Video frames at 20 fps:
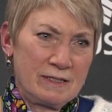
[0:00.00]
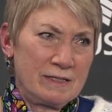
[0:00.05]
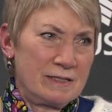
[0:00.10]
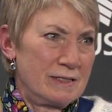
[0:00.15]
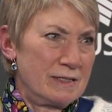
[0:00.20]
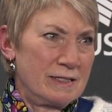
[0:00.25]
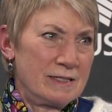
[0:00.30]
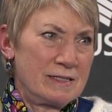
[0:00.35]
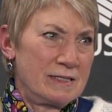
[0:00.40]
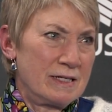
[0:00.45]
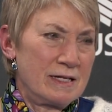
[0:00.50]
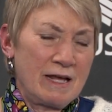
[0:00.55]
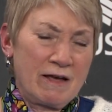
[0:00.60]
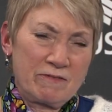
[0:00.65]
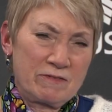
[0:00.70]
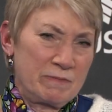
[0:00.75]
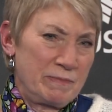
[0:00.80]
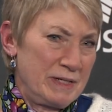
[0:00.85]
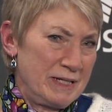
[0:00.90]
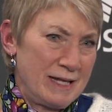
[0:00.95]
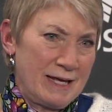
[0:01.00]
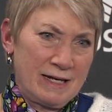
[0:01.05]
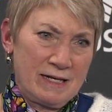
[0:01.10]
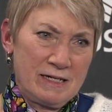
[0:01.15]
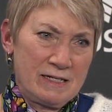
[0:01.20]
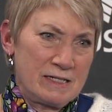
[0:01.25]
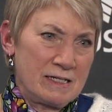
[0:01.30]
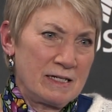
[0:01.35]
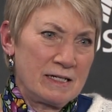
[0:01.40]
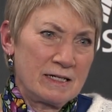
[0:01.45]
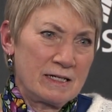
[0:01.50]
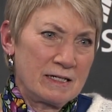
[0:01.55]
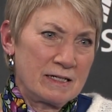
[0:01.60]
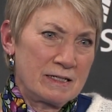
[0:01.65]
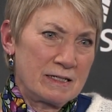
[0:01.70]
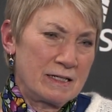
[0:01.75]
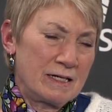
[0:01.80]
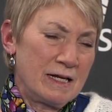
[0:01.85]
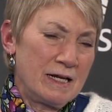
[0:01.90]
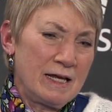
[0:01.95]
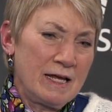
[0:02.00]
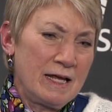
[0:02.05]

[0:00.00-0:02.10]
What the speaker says: It didn't have to be that easy. And